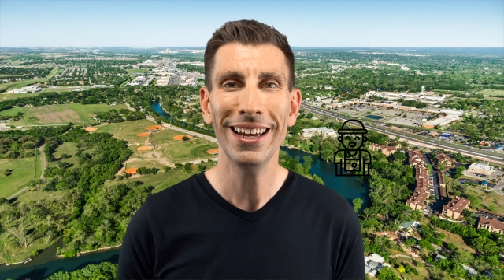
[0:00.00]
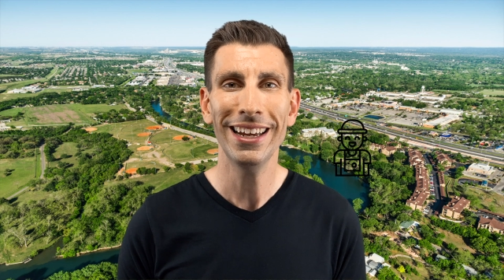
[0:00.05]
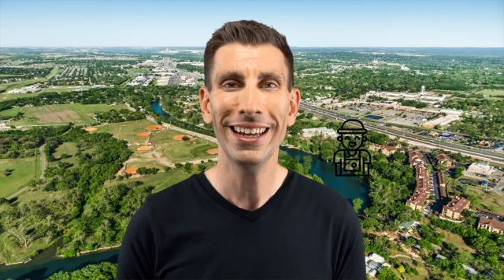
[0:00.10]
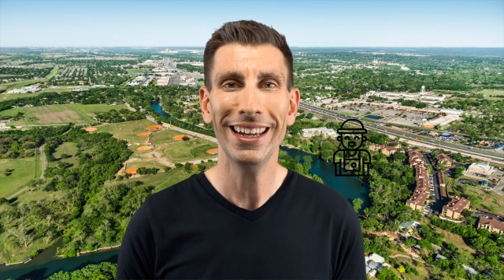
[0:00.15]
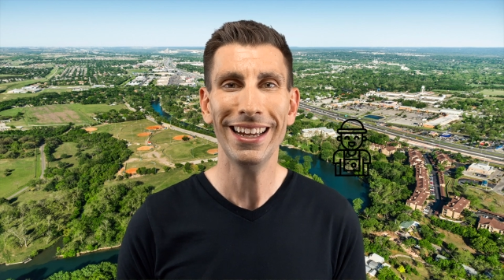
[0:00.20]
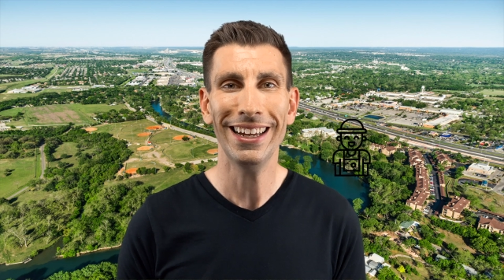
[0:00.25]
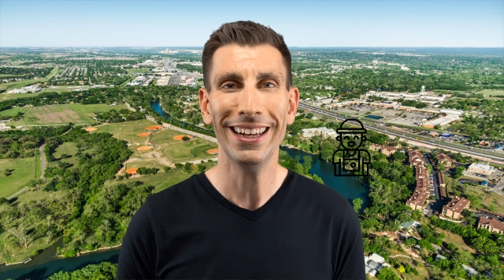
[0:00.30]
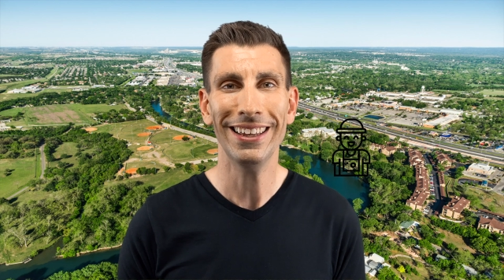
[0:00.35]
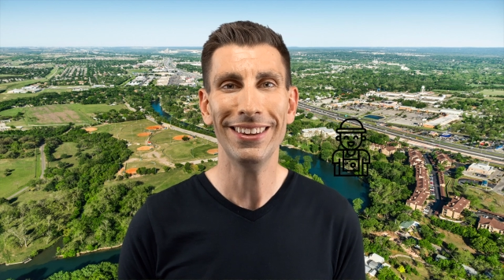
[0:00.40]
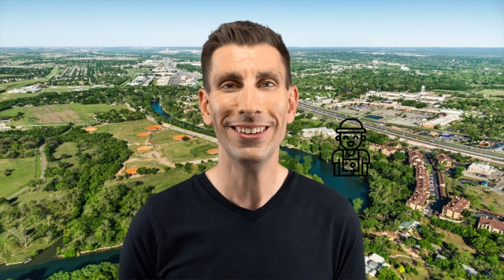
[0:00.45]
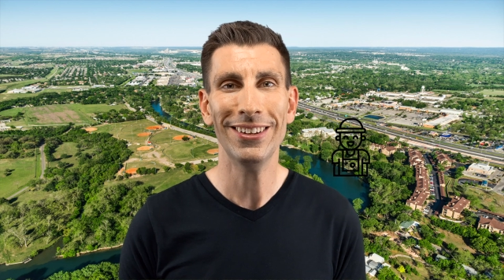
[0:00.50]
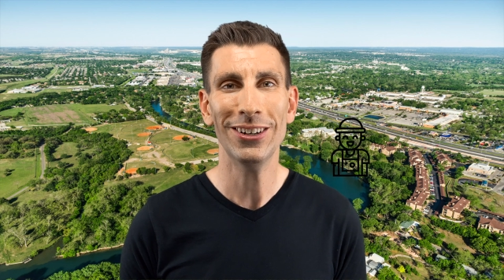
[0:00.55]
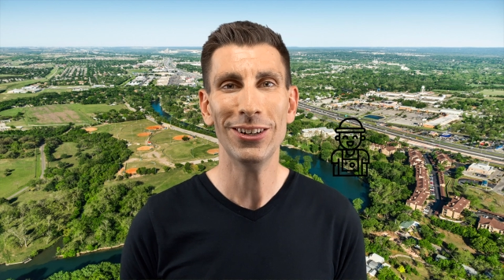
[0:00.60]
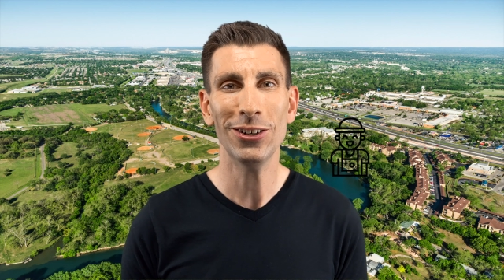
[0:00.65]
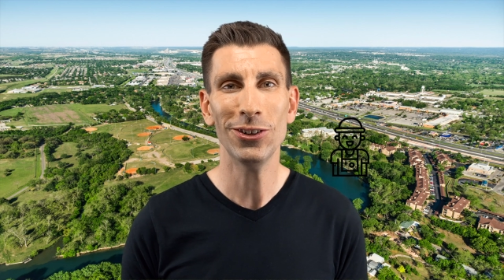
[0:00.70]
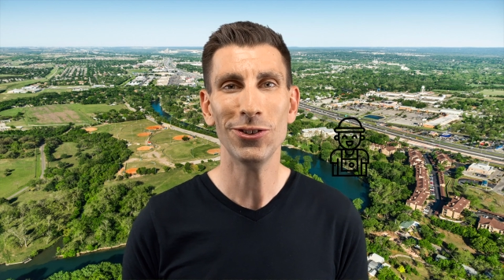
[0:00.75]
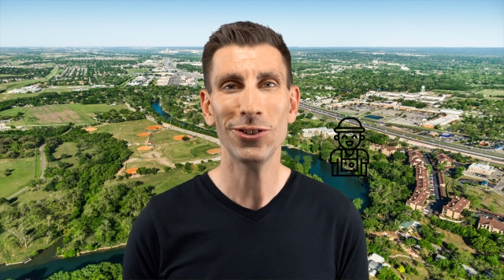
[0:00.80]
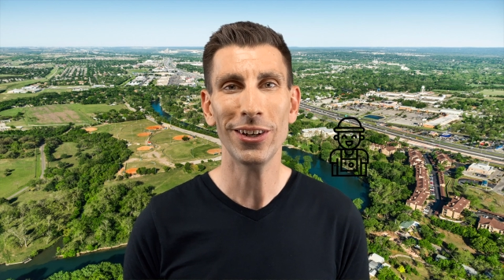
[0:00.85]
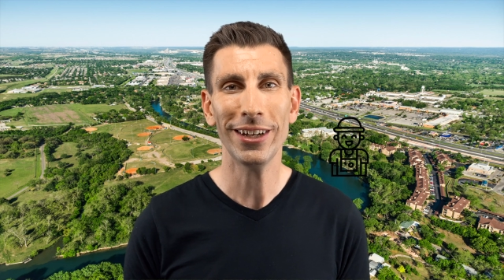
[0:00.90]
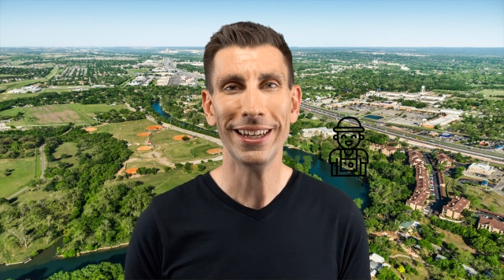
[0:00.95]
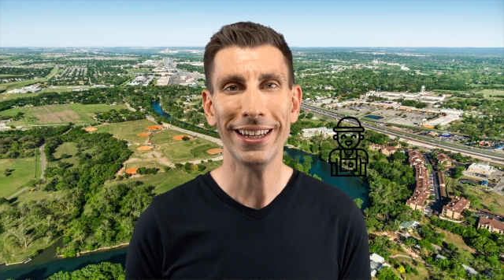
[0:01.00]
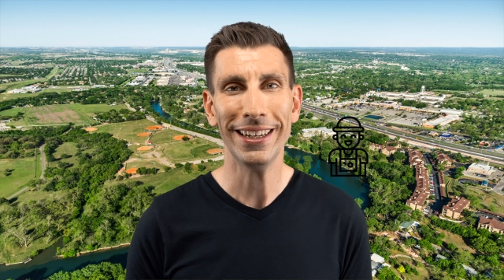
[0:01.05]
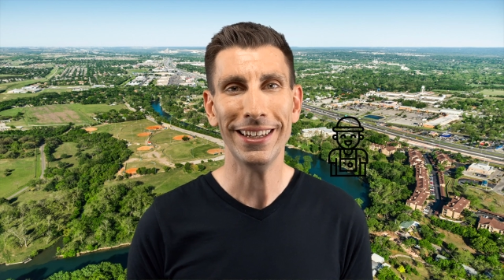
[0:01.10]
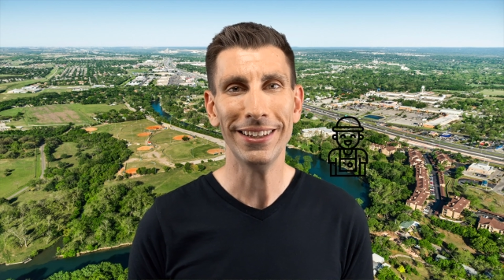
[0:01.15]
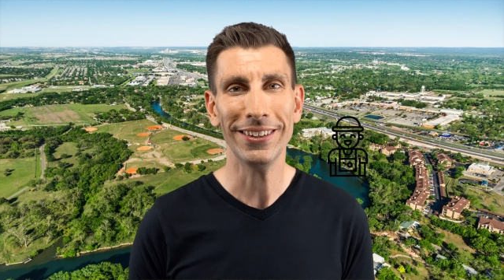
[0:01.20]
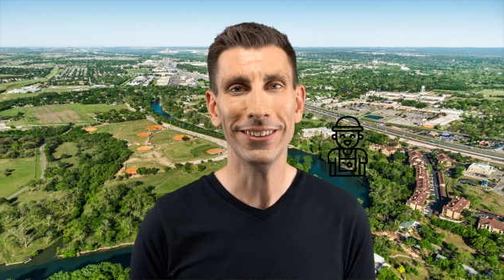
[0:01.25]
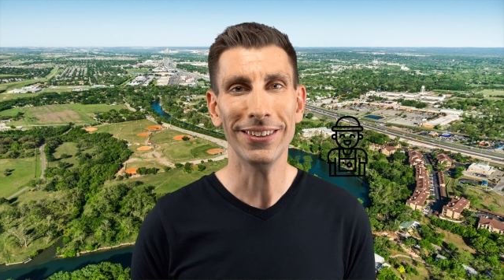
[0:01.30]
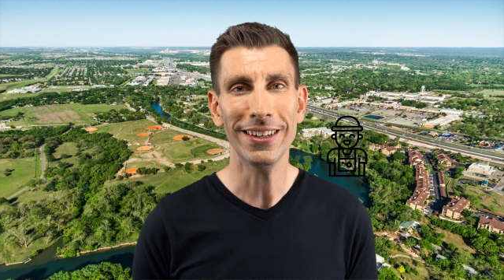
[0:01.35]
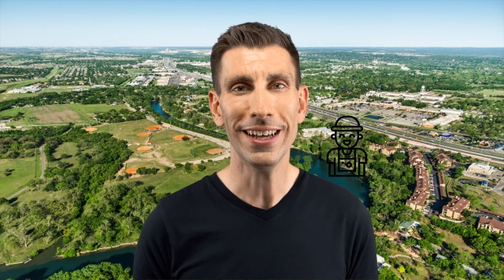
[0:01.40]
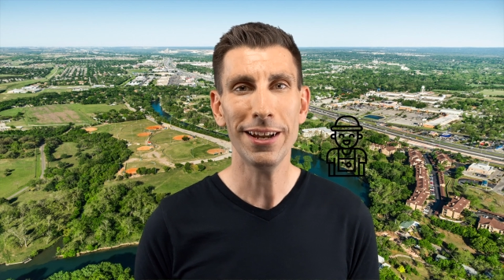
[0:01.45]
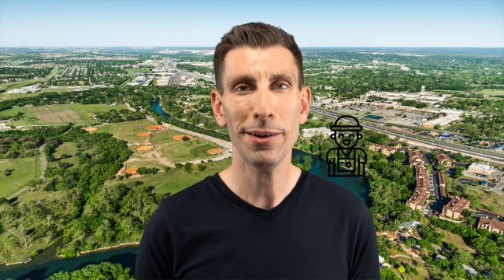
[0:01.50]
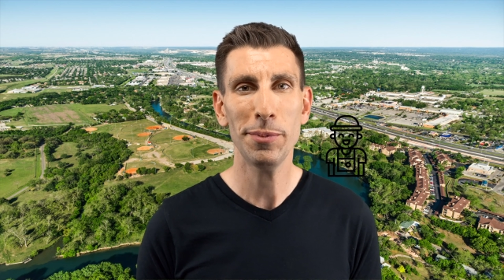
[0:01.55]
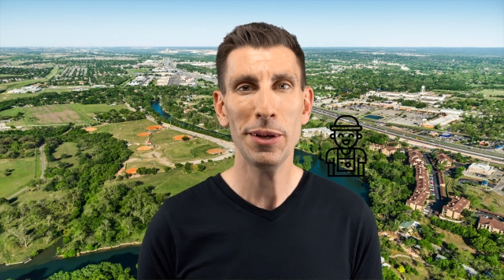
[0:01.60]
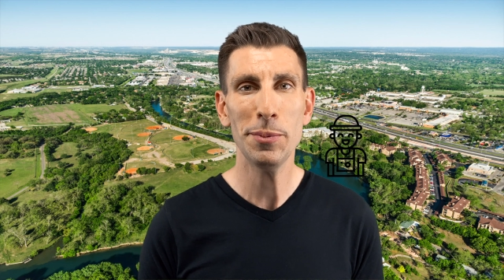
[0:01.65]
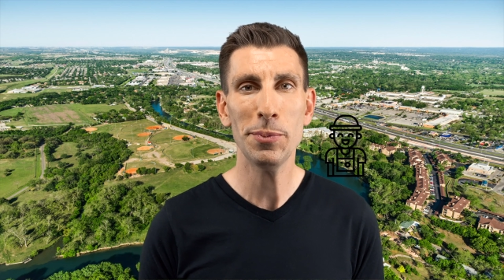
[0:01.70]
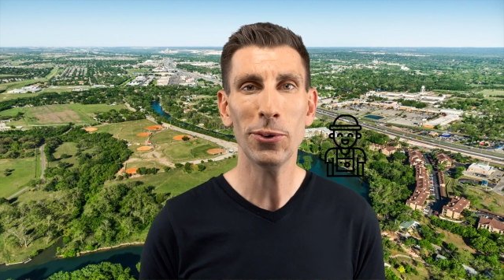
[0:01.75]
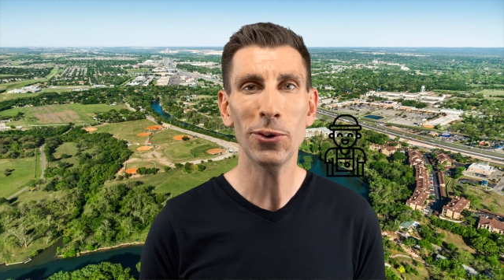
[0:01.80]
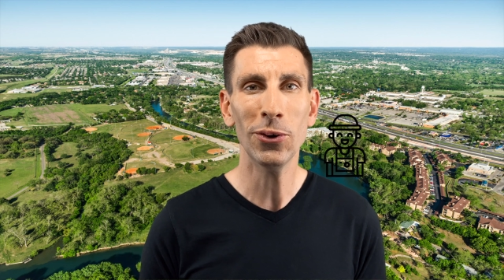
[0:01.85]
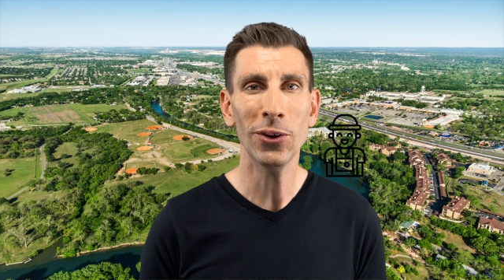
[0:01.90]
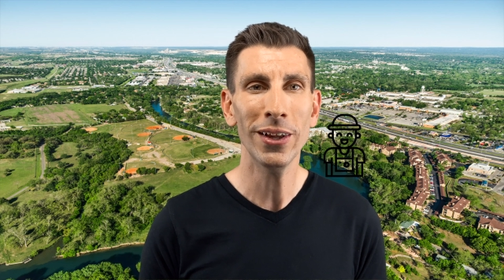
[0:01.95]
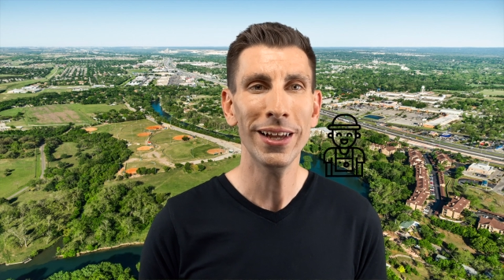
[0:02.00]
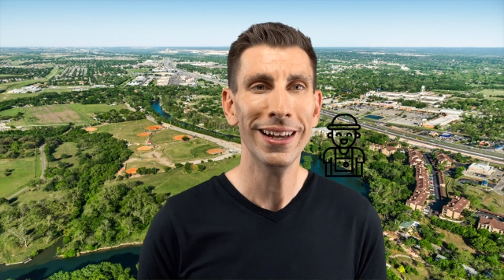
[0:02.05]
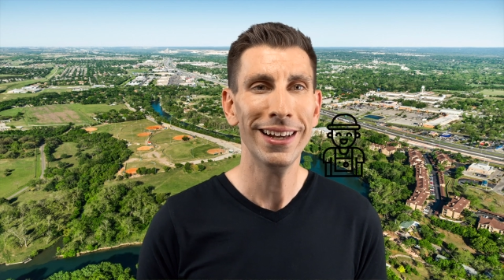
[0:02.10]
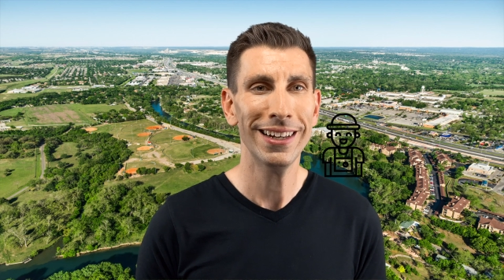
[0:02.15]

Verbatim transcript: and there's a lot of people